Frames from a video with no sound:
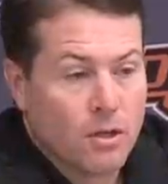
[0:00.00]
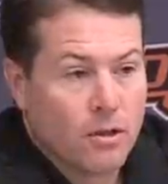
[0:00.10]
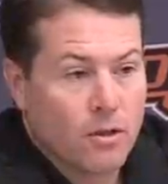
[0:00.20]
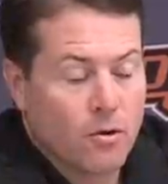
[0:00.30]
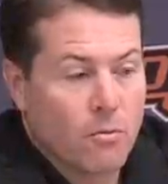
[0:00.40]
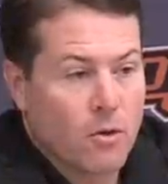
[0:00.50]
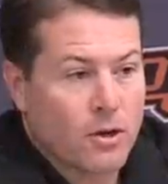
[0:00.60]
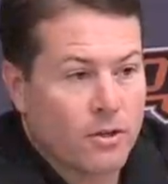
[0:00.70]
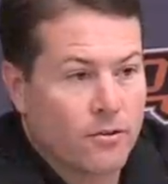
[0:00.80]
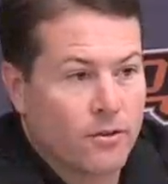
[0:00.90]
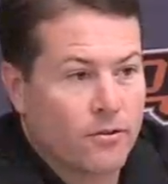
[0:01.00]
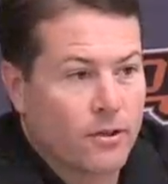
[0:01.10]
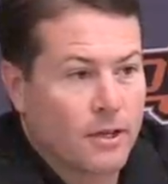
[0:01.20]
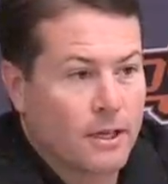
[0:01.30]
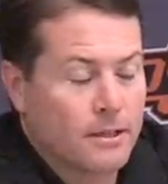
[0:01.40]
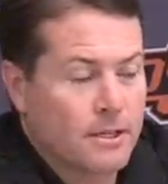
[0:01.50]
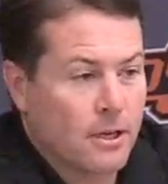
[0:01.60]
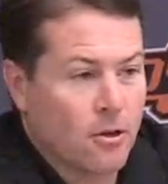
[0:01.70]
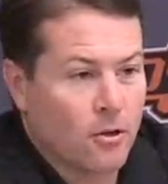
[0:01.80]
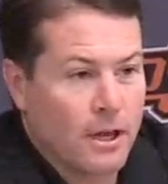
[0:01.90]
You know, Marcus is, as I
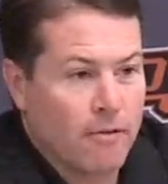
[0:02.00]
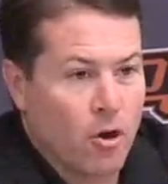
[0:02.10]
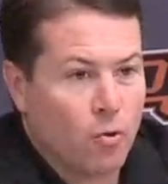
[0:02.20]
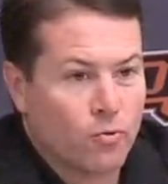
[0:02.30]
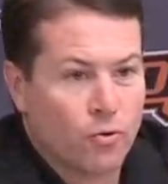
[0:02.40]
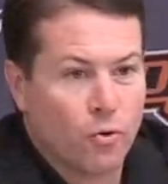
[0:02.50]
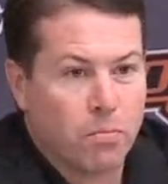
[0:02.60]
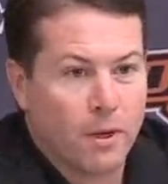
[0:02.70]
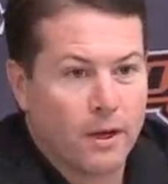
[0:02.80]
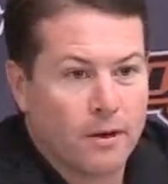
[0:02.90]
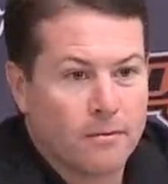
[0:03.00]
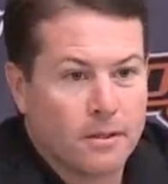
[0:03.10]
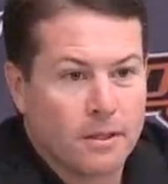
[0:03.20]
call it, kind of an old school player.